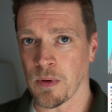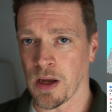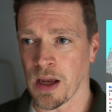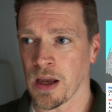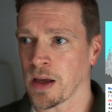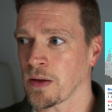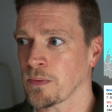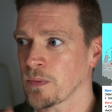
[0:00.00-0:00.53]

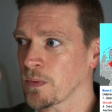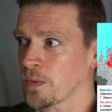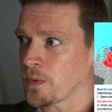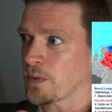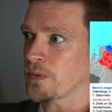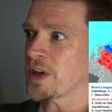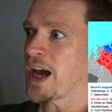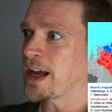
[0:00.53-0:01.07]
in
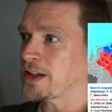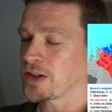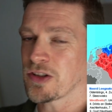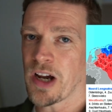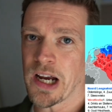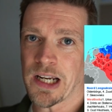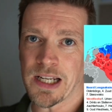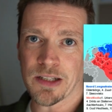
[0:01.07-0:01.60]
that
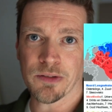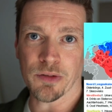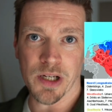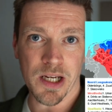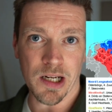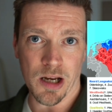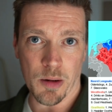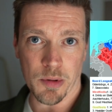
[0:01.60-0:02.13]
dialect 3
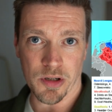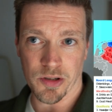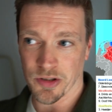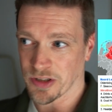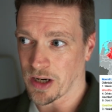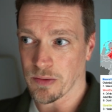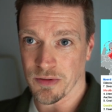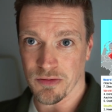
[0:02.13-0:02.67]
kilometers
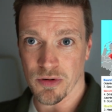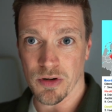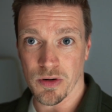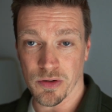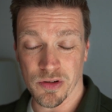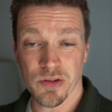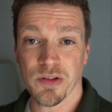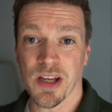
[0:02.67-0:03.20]
down the
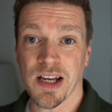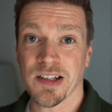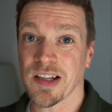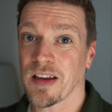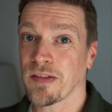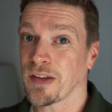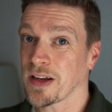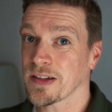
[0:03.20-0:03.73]
road, they
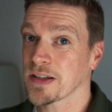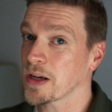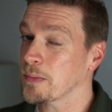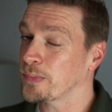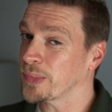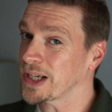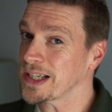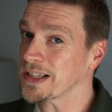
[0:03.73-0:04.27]
say things
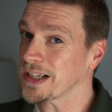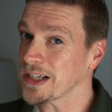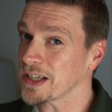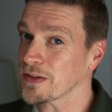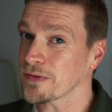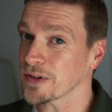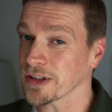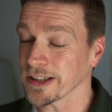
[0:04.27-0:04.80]
completely
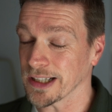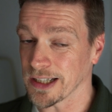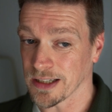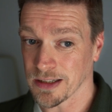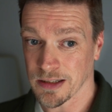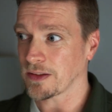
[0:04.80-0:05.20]
differently.